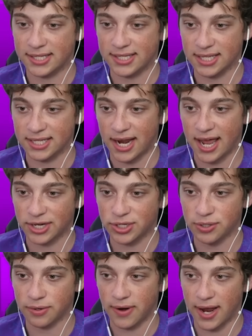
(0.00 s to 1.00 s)
let's see, did I
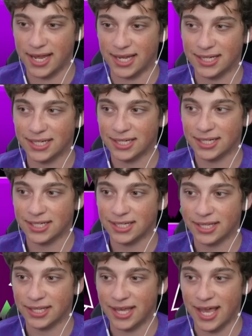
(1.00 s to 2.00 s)
actually do it right?
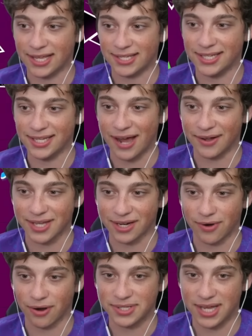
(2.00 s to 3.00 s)
Yeah, see, now it's
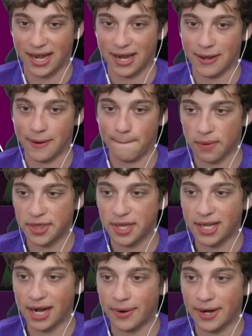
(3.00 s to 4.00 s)
like rotating. So I'm
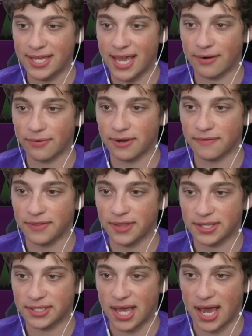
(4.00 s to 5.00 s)
thinking I want to get rid of
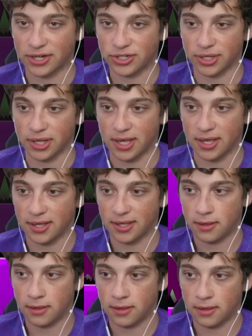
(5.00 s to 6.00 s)
this actually.
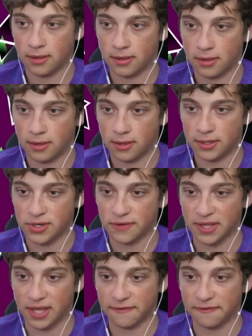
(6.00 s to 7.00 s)
So you
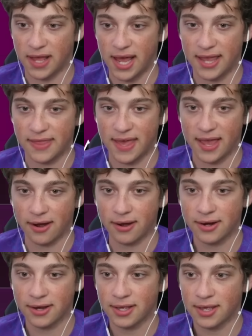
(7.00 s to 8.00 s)
have to like fly in
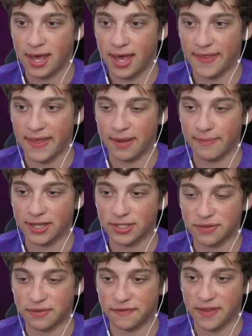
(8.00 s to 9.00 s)
there, and then I'll make
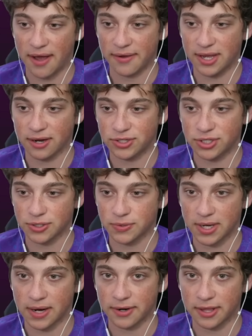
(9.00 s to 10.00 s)
it to fly out here too.
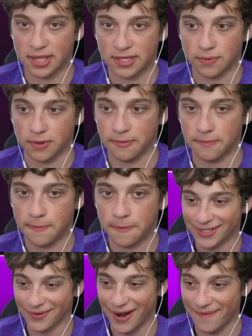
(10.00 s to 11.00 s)
So we'll get rid of this one.
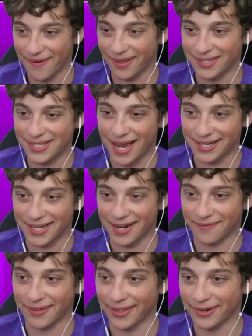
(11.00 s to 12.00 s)
Wait, bro, this is actually
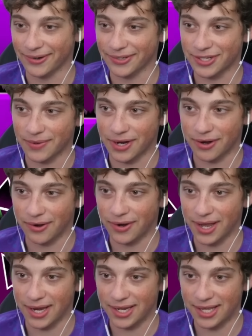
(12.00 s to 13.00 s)
end up really cool. So we
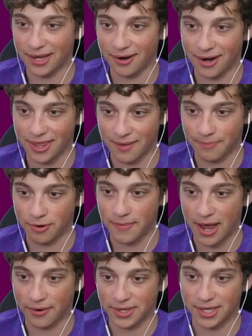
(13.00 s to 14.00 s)
go in here and then
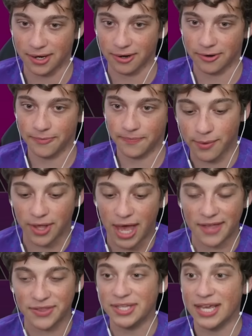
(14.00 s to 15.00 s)
boom out here. And then we'll add the